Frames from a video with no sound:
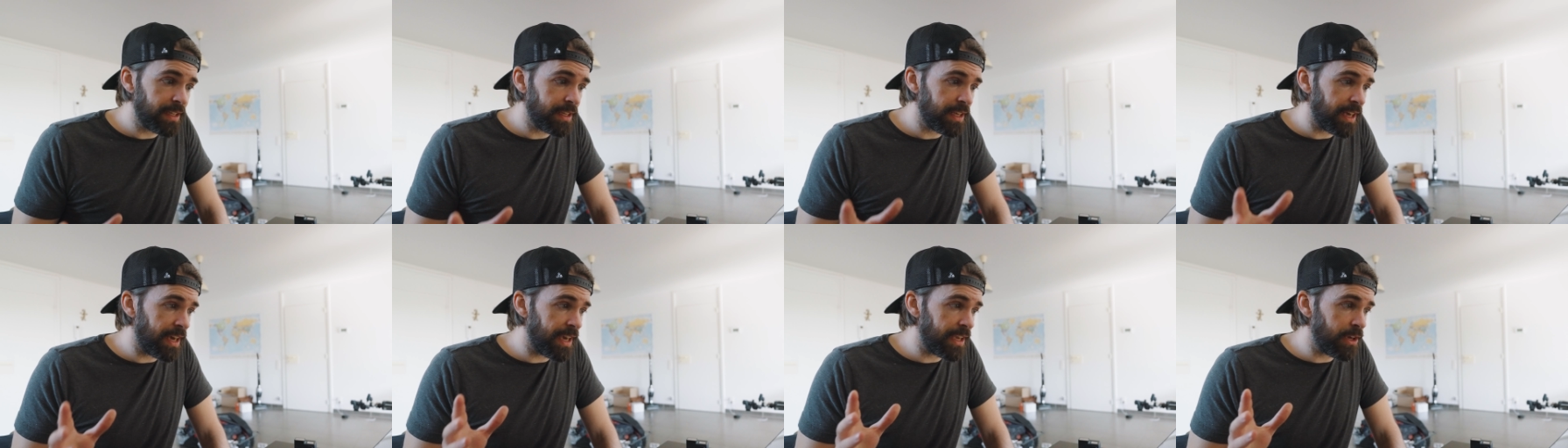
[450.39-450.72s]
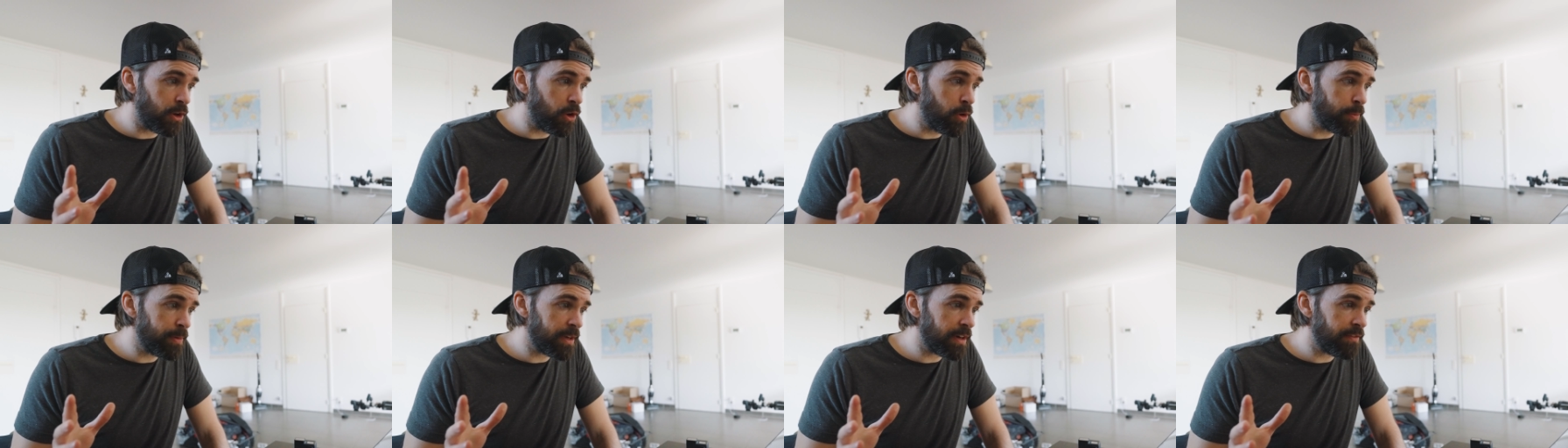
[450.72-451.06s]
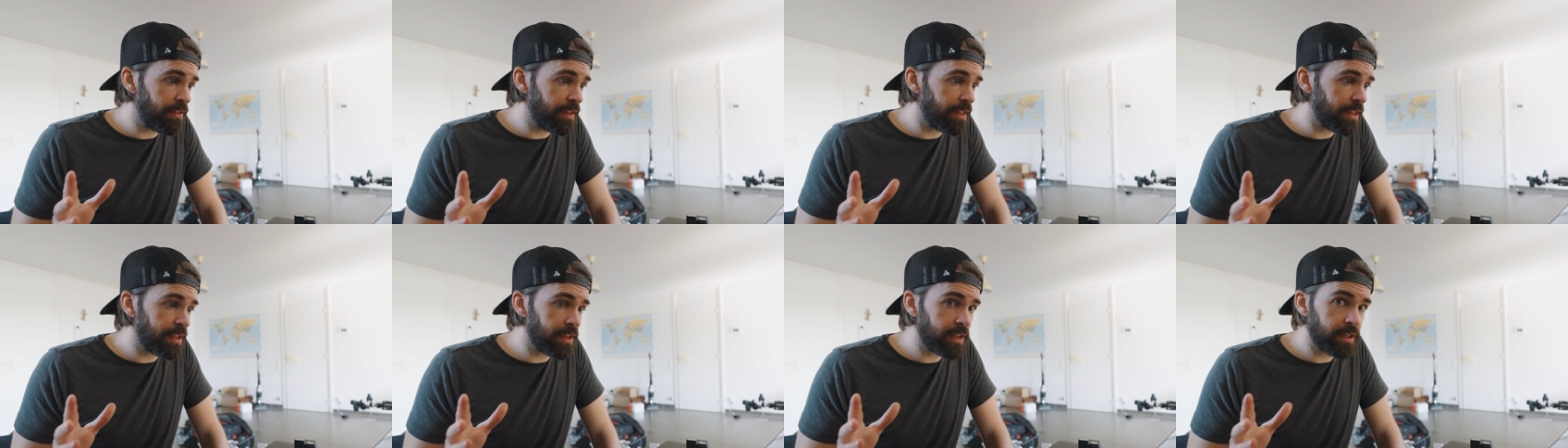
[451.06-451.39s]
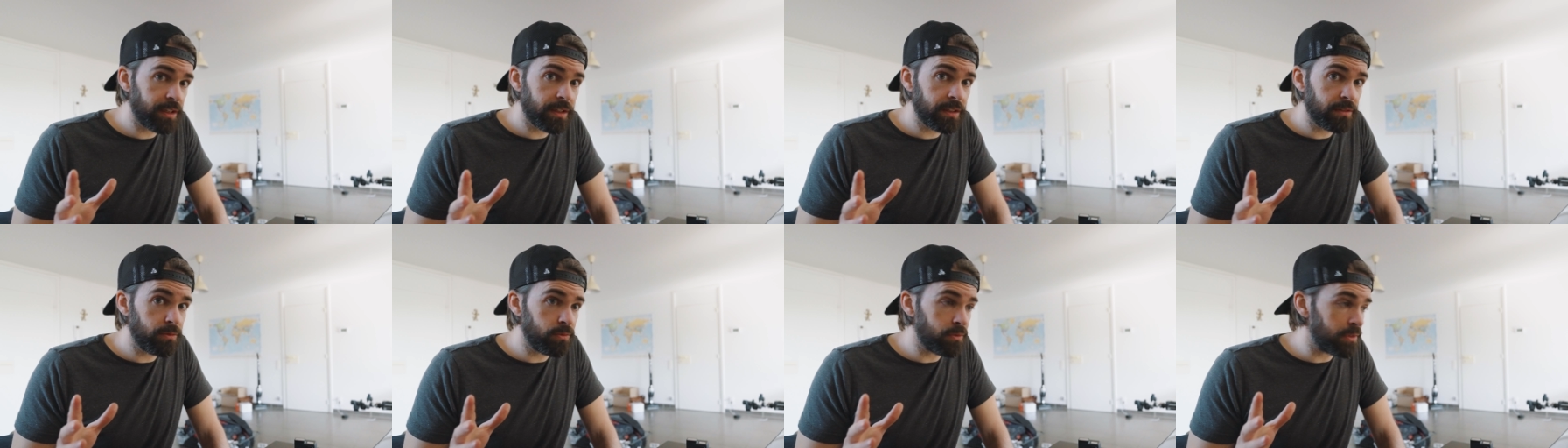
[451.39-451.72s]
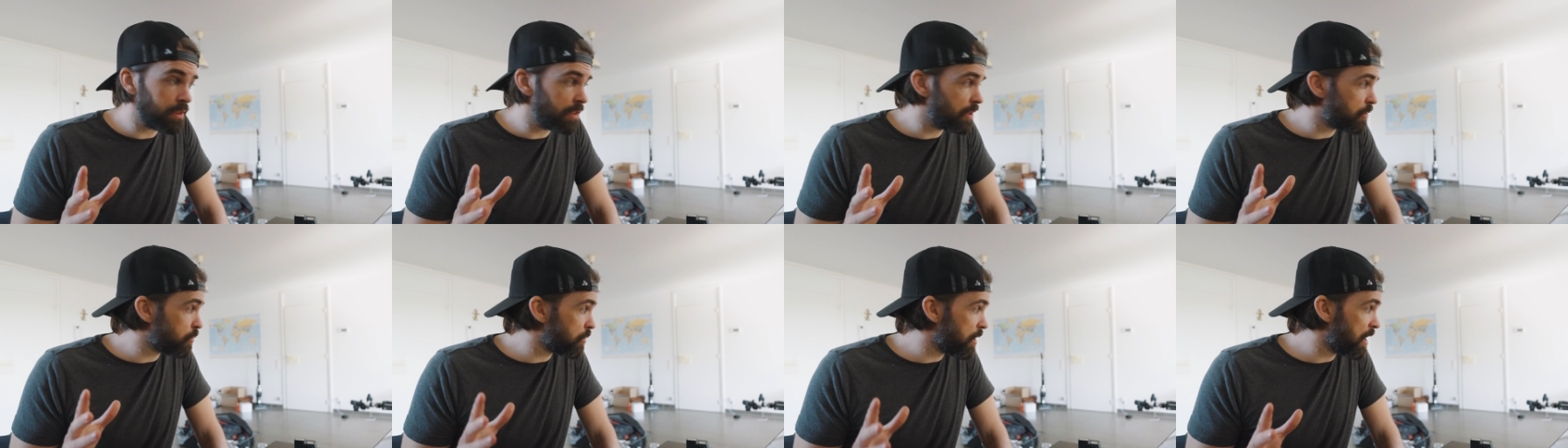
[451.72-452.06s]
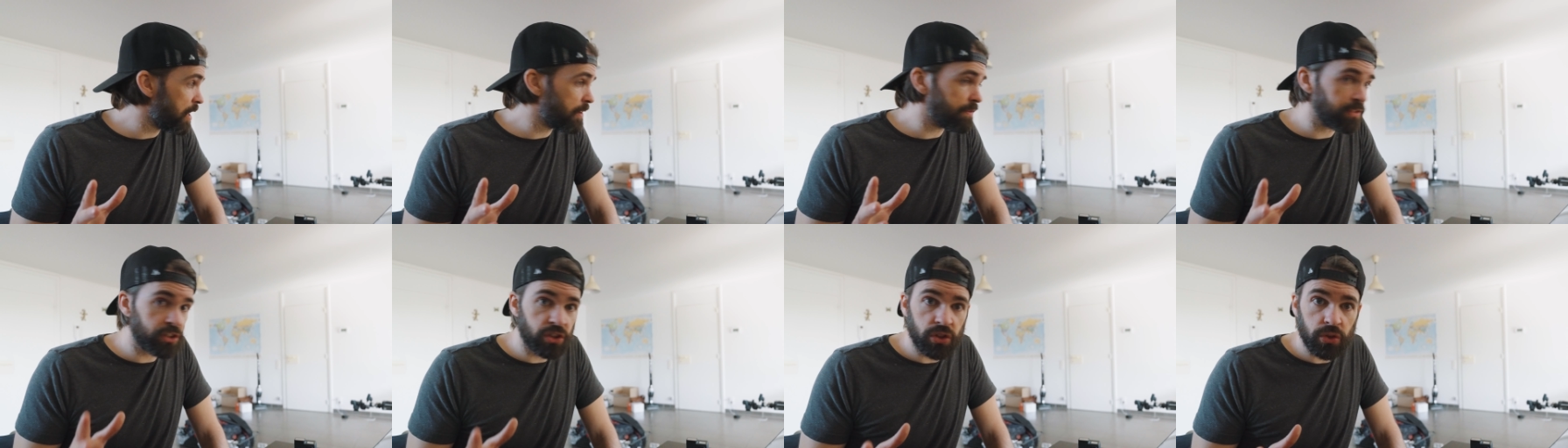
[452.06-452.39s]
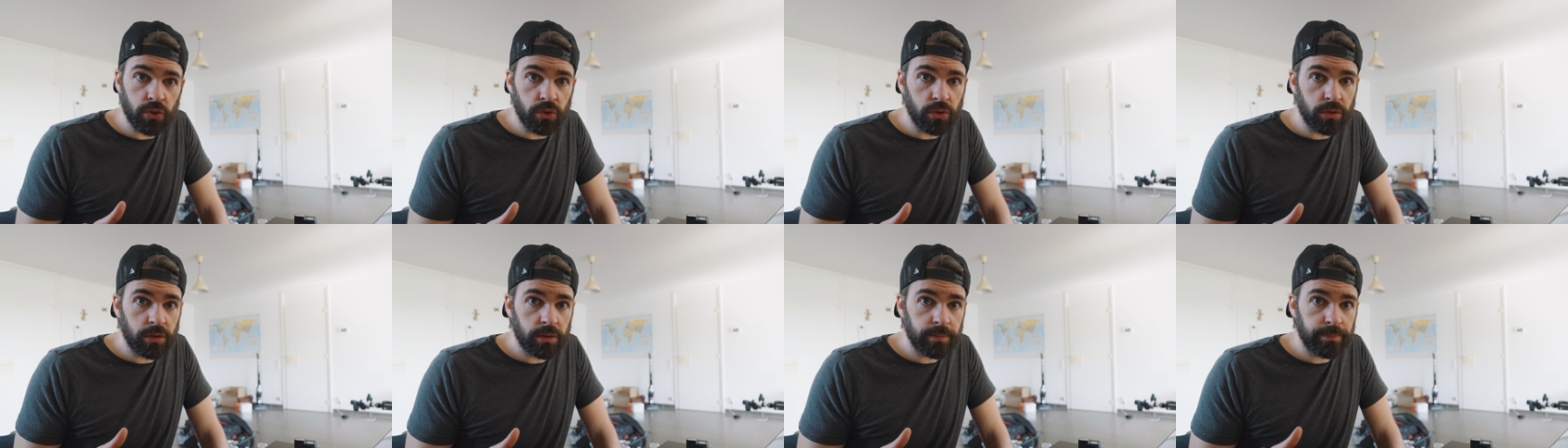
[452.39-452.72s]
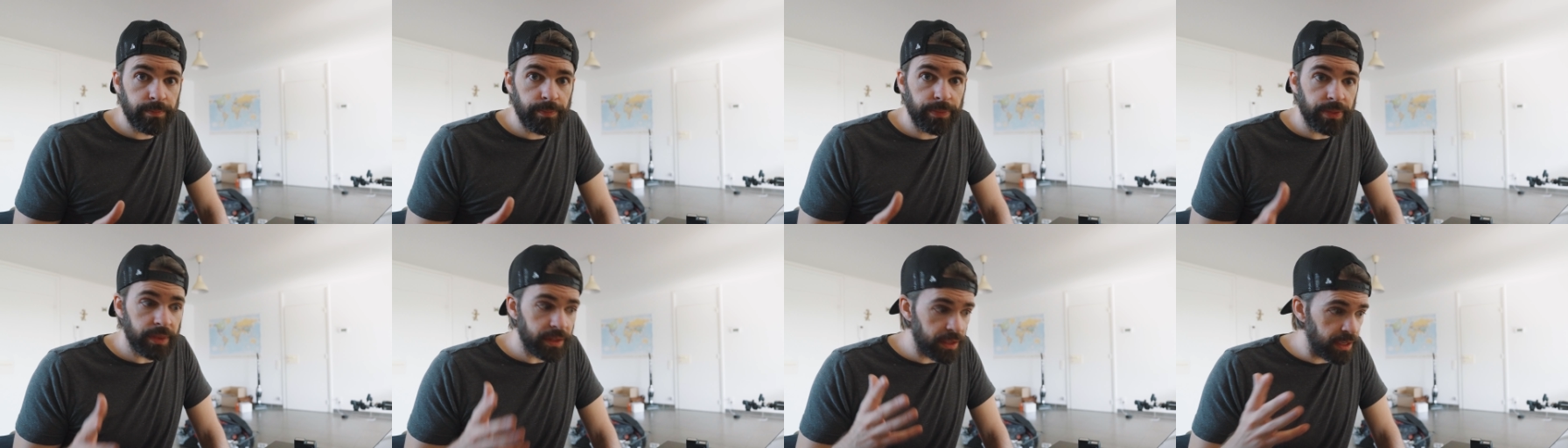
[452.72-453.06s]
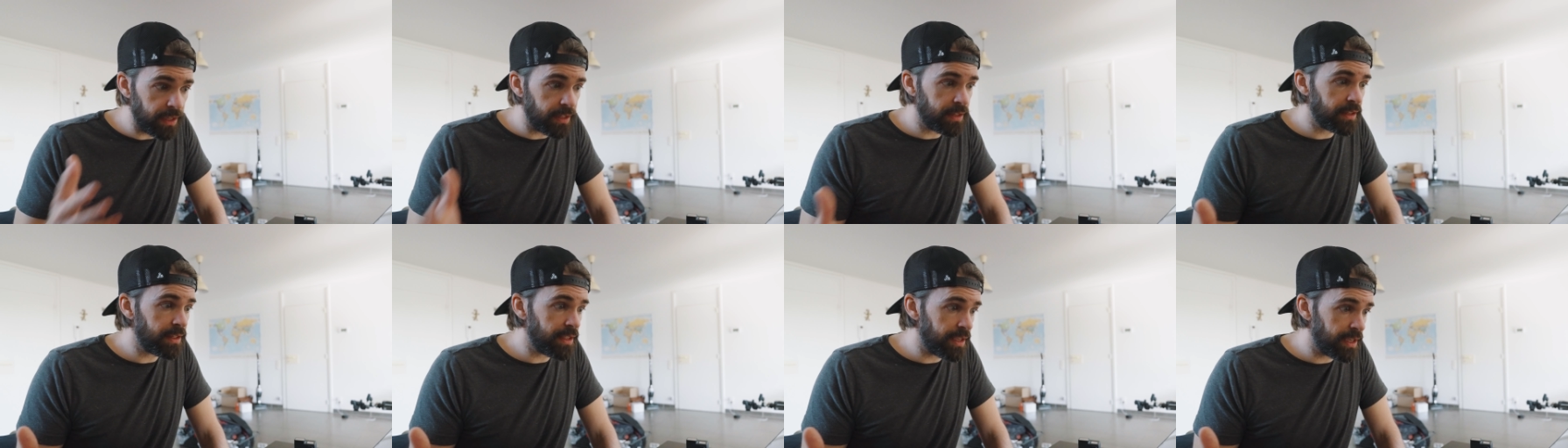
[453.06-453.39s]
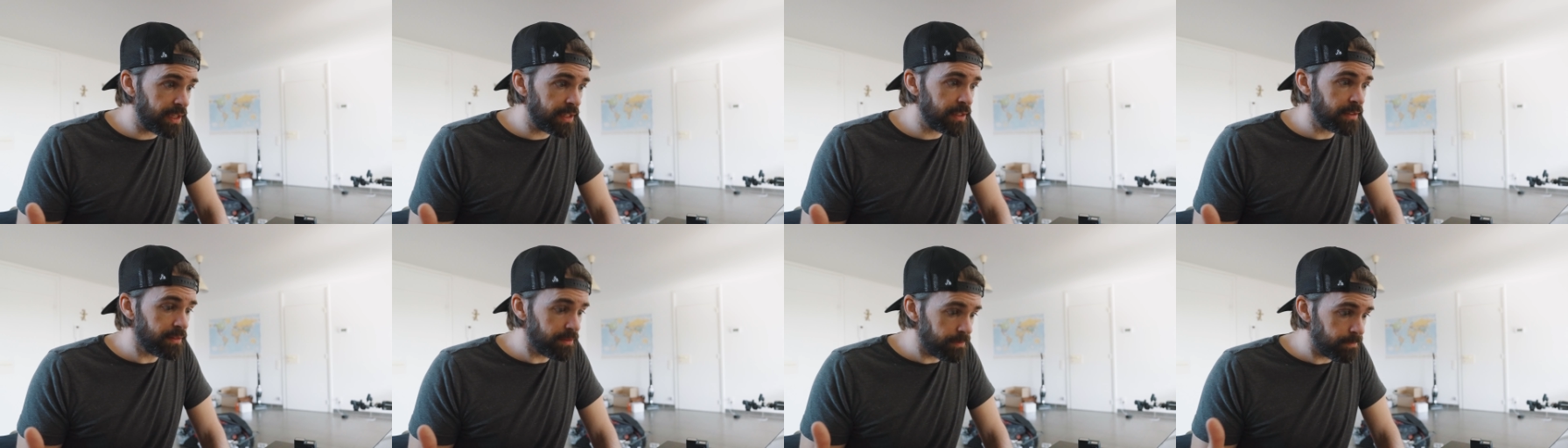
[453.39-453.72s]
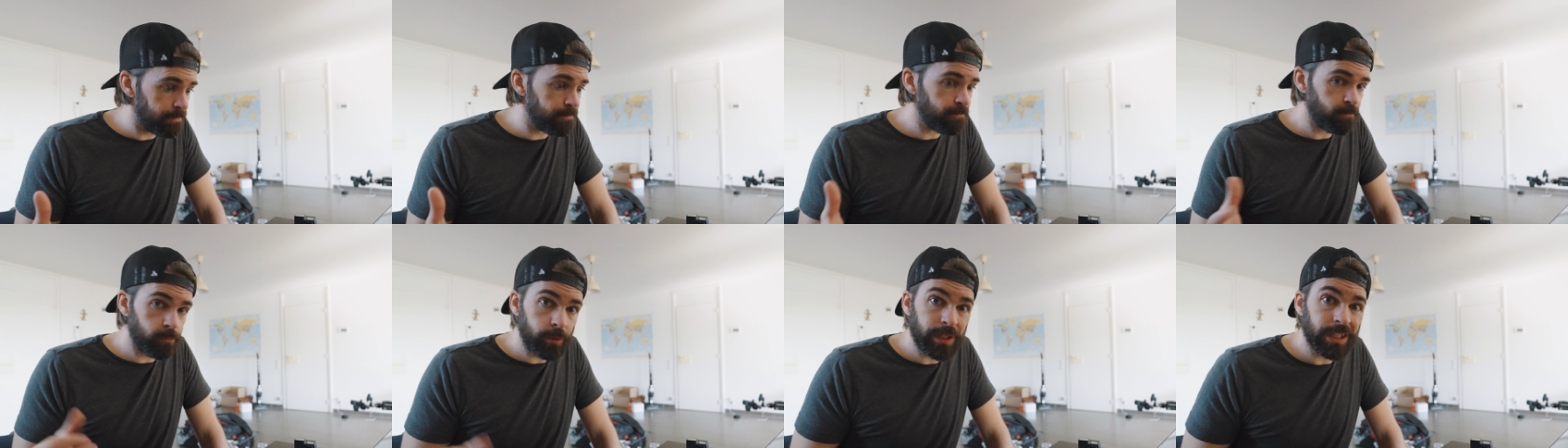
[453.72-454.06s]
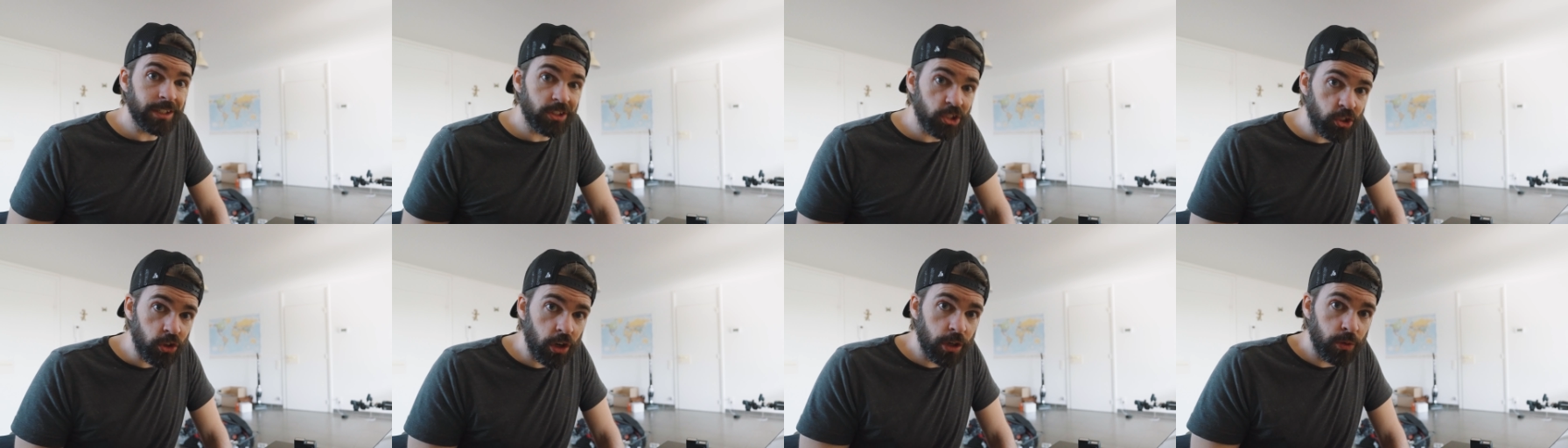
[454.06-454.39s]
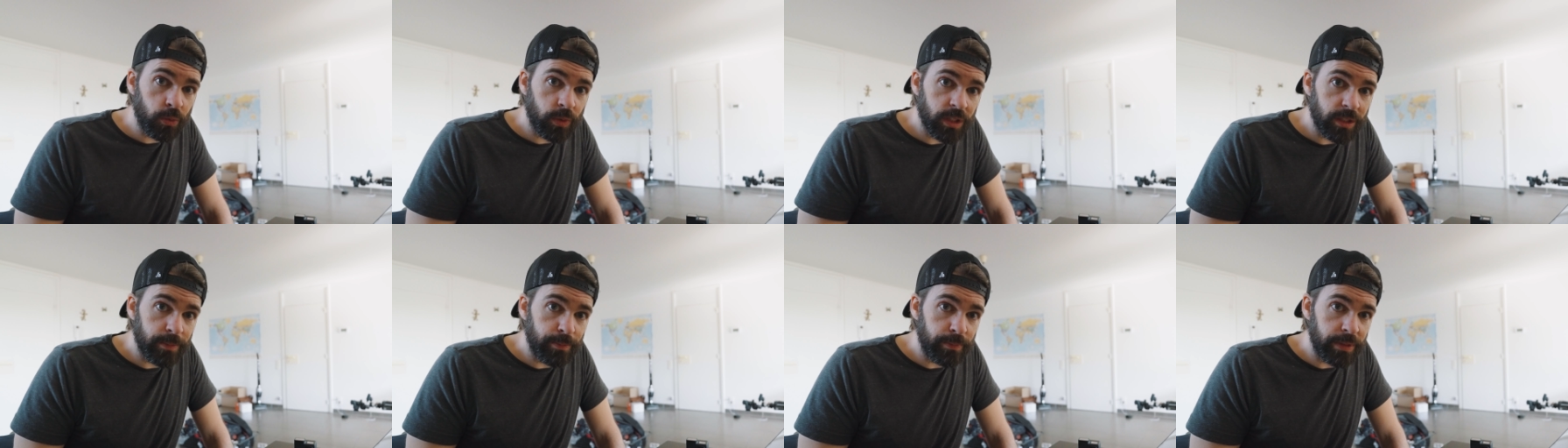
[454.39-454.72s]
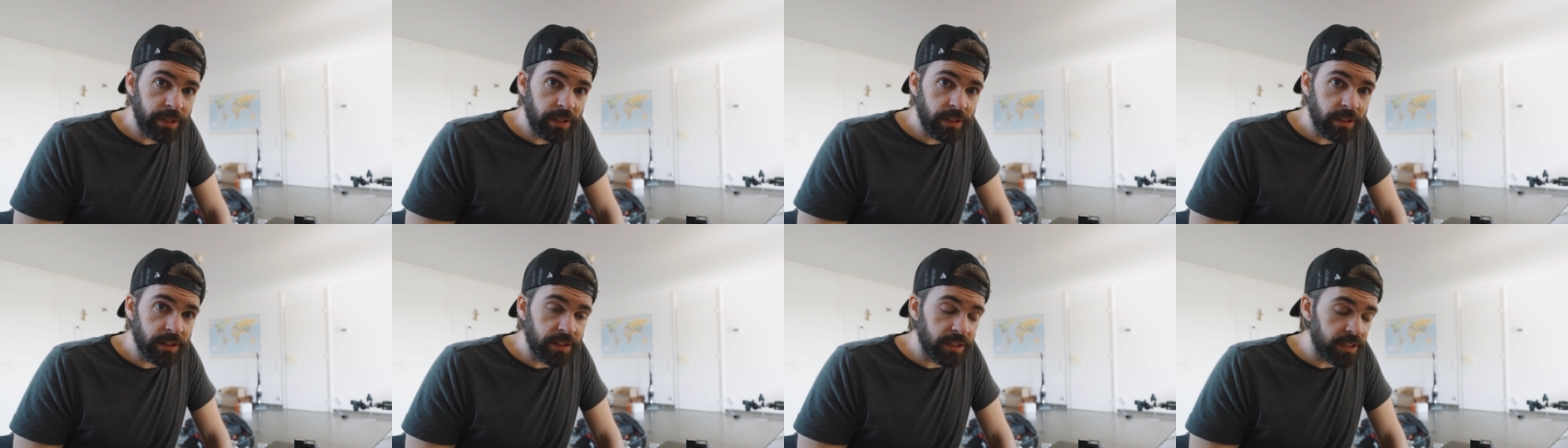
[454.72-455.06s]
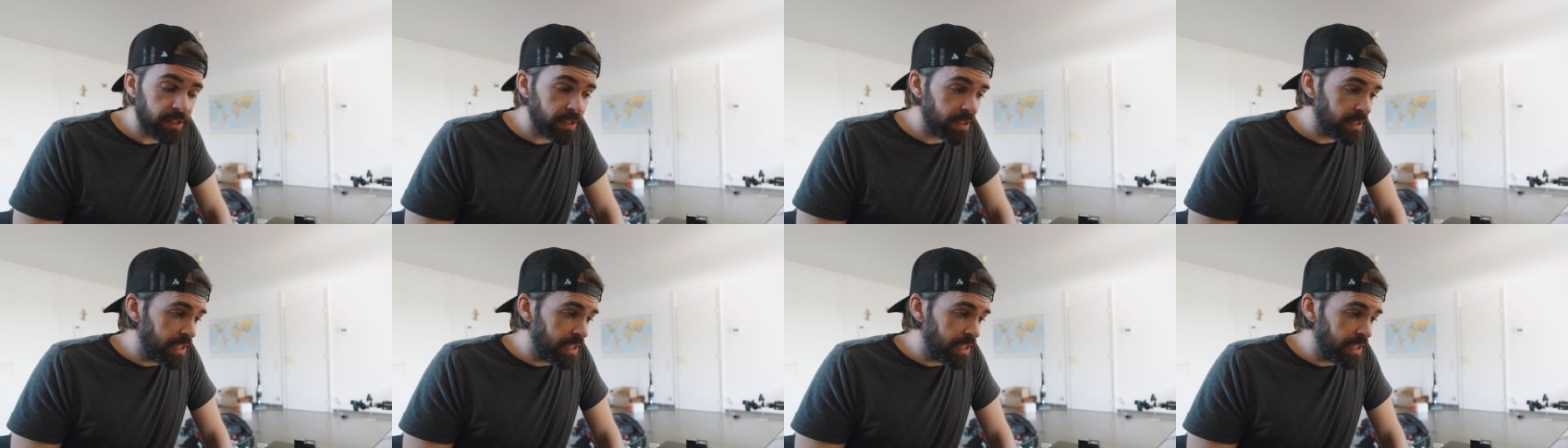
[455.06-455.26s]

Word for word: I hope everything will arrive soon, and then we can start with the build.